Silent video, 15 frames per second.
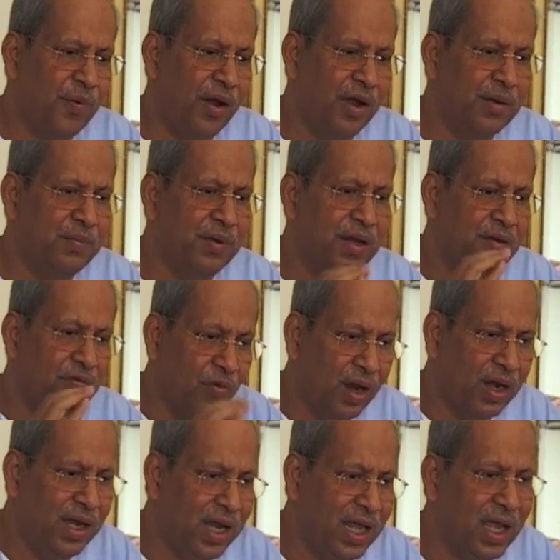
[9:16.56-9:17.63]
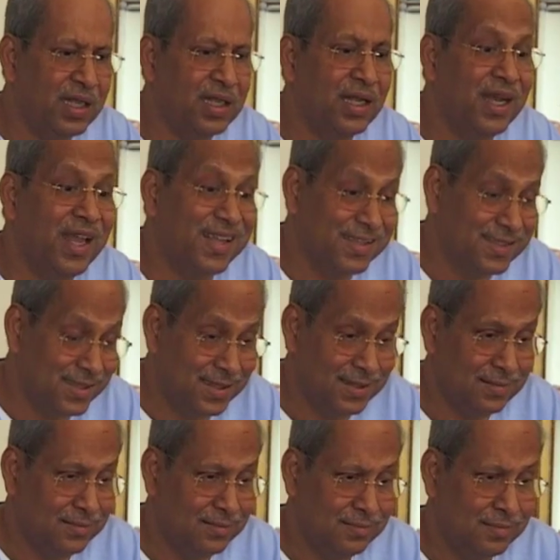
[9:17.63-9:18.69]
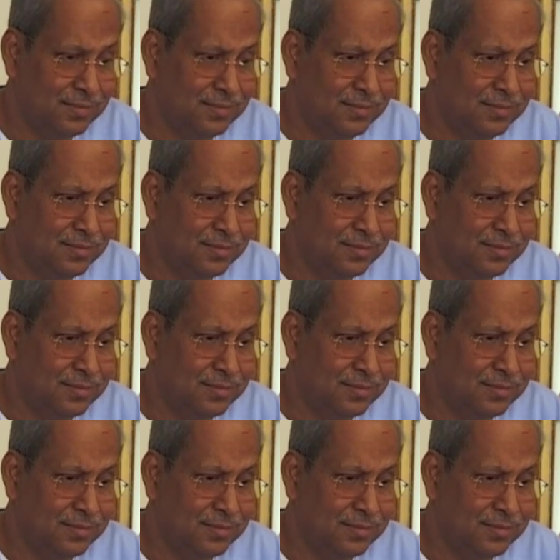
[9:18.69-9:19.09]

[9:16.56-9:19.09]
cutoff point between one day and the next.